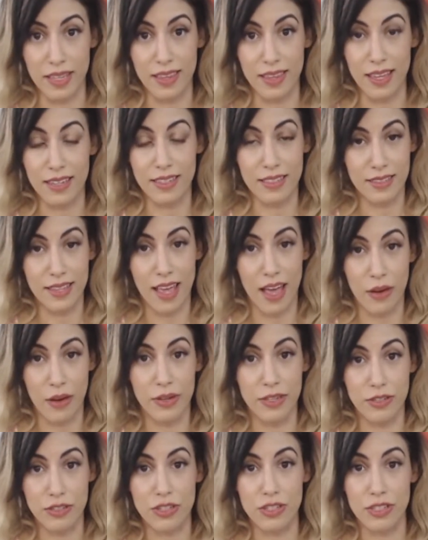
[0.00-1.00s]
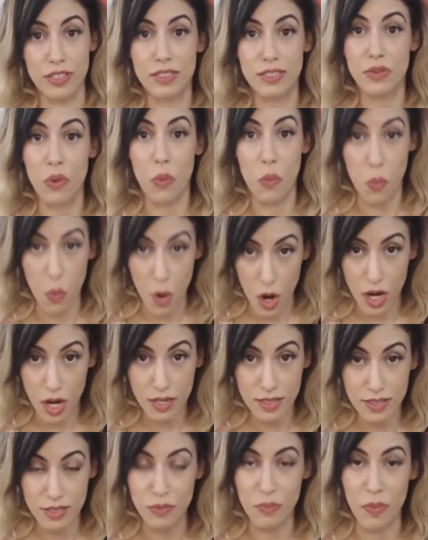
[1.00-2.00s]
That is how insurance
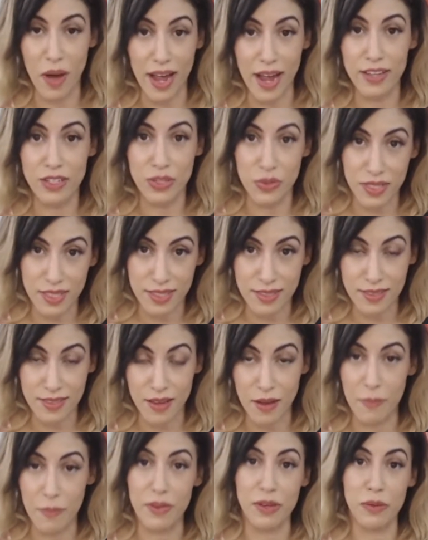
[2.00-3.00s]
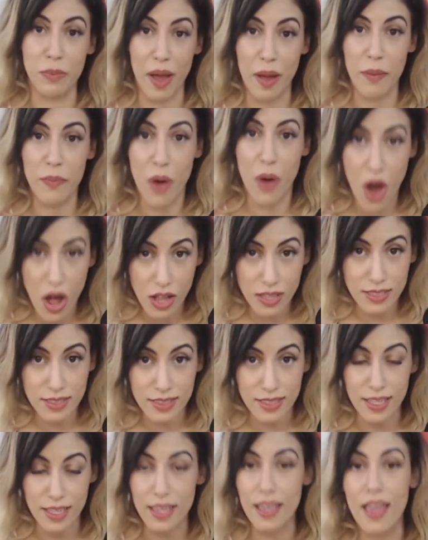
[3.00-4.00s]
works. You buy into a system, you buy a
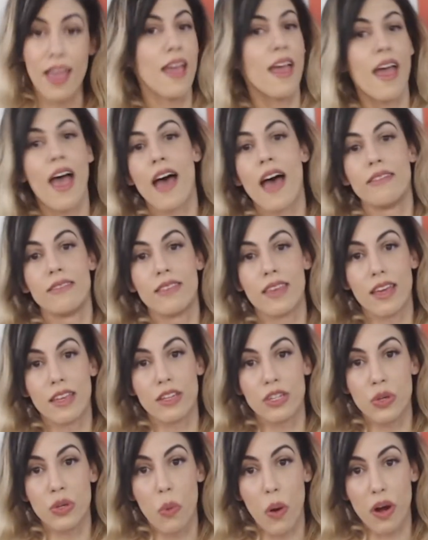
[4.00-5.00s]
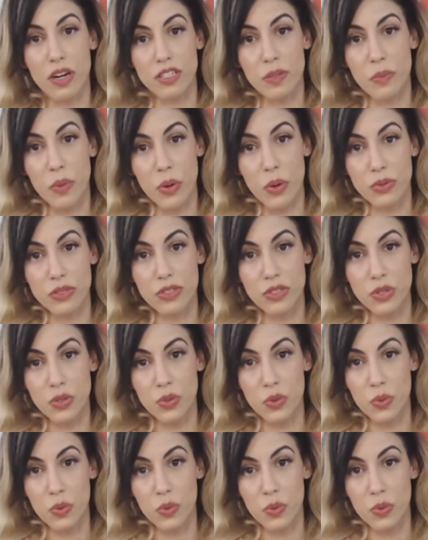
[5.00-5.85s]
policy, and then you are supposed to,